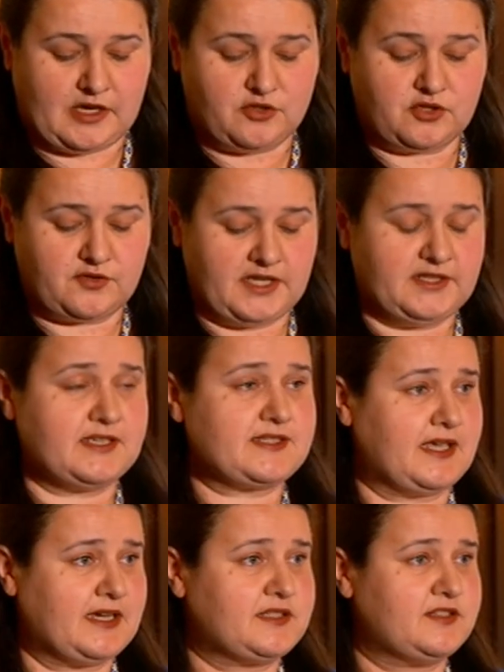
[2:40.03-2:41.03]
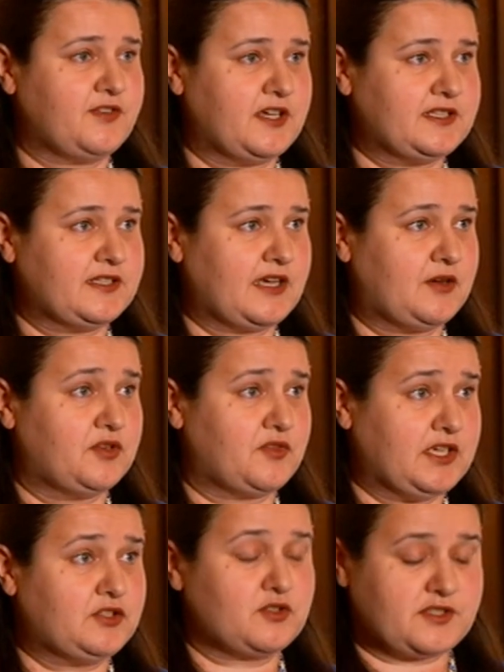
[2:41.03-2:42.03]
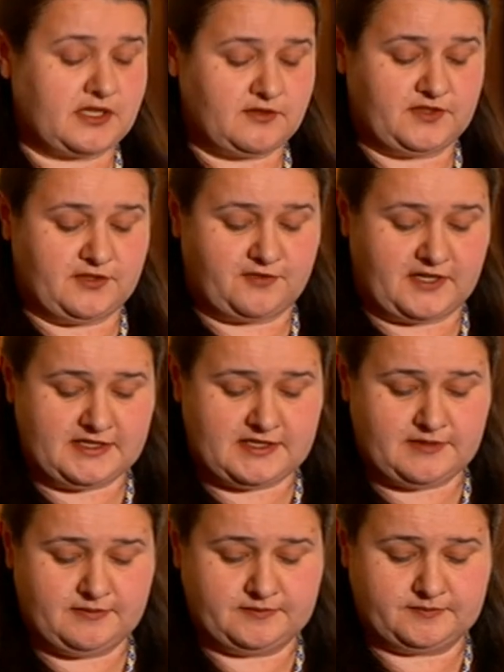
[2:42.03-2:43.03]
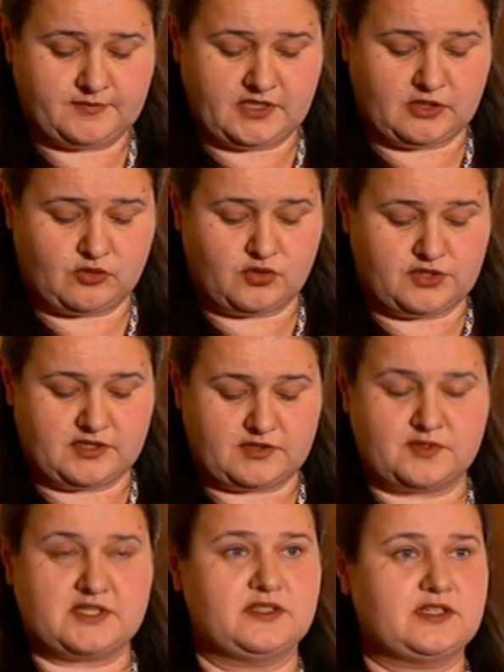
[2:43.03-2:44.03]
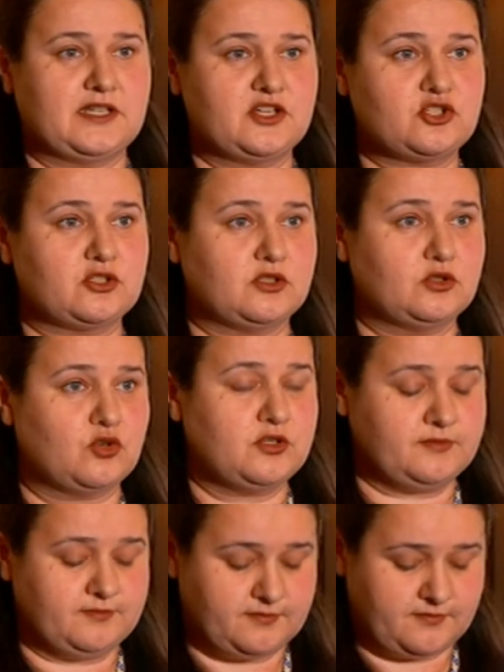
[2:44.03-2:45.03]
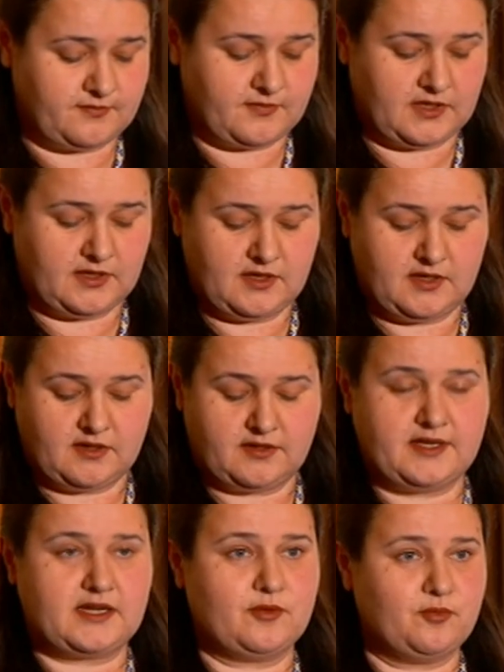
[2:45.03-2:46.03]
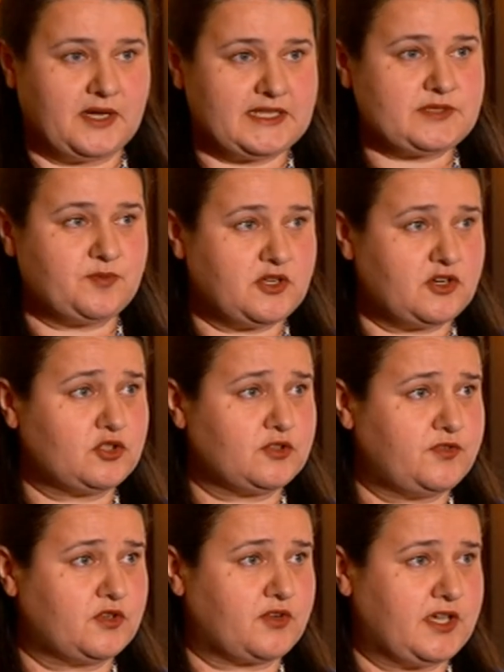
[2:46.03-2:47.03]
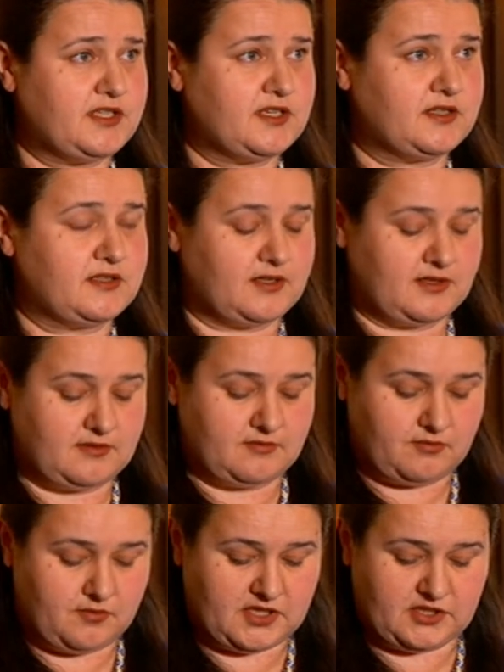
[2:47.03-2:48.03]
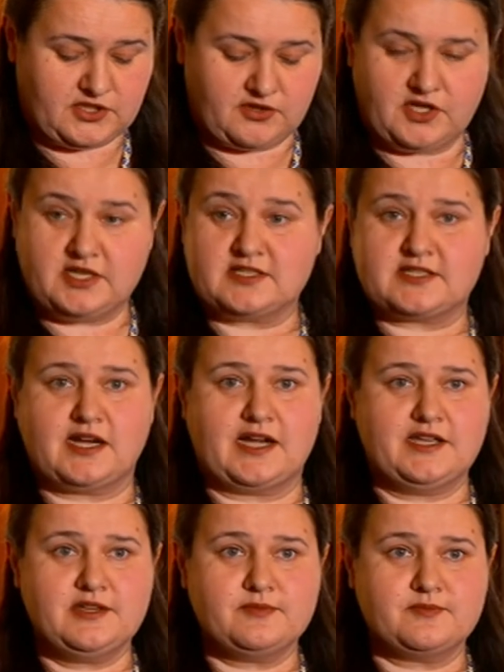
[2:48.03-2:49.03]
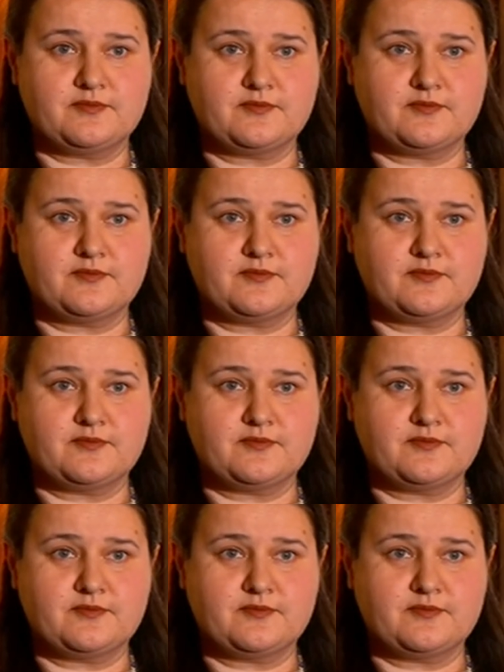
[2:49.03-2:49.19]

Now, Ukraine has activated our right to self-defense in accordance with international law. The combat spirit of Ukrainian military is high.